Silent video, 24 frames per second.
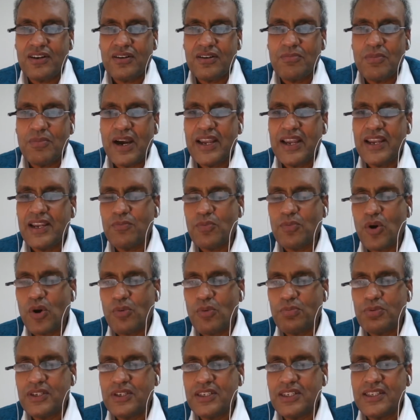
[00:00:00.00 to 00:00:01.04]
buying
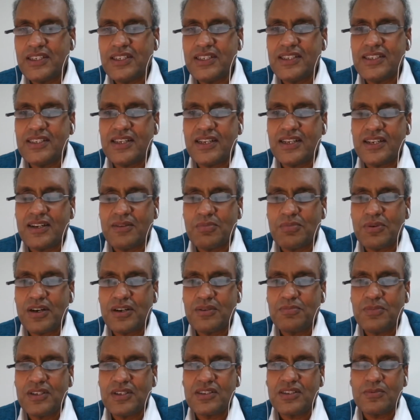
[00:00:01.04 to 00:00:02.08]
properties and
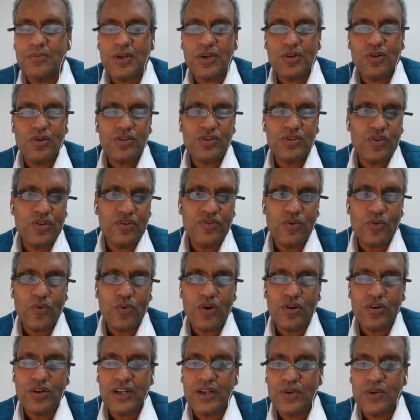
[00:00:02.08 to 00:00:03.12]
apartments, but also if you want to
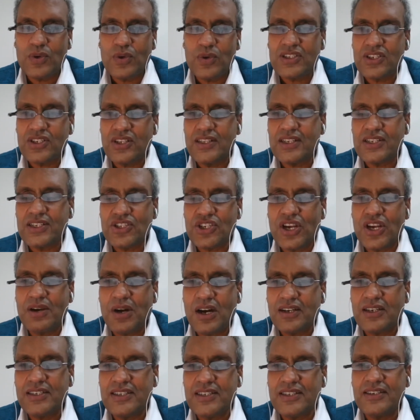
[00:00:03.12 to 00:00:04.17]
invest in the share
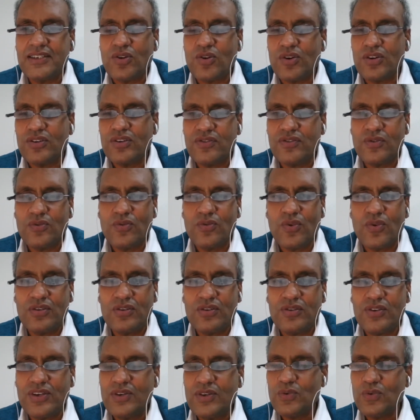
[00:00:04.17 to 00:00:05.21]
market, or if you want
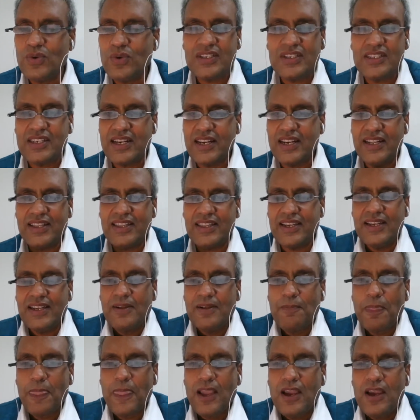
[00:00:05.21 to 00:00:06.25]
to invest anything,
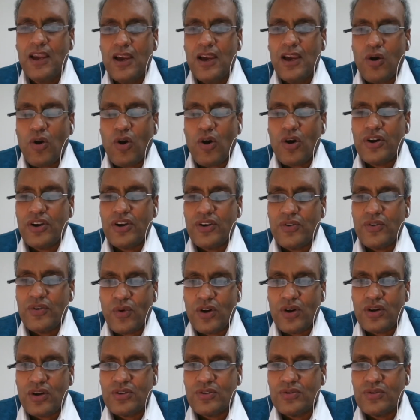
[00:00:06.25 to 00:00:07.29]
or you want
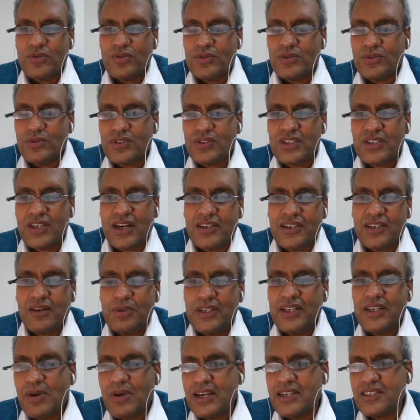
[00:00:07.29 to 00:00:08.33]
to start a company,
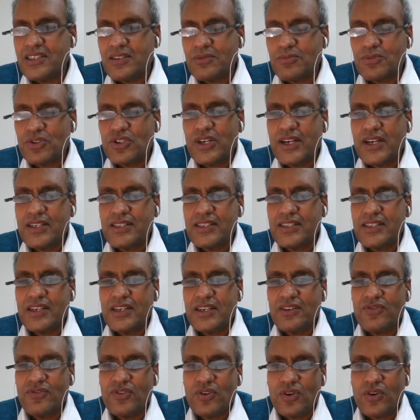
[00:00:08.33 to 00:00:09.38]
buy some shares,
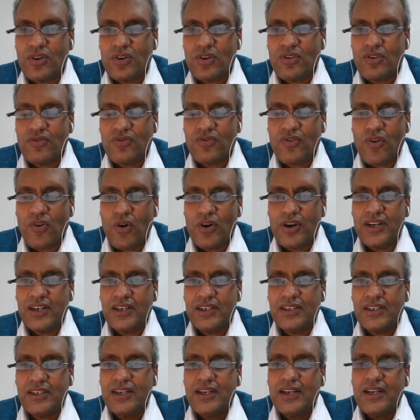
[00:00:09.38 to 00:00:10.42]
and if you're a foreigner,
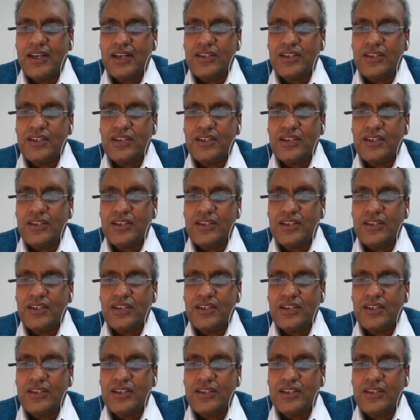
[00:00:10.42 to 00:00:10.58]
you